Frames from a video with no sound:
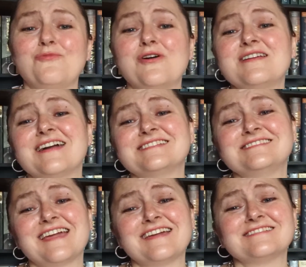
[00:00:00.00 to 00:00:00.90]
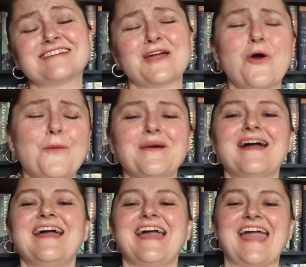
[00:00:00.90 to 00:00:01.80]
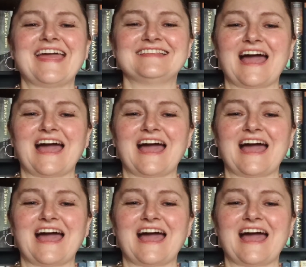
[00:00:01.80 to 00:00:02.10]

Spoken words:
more nice days, I hope. And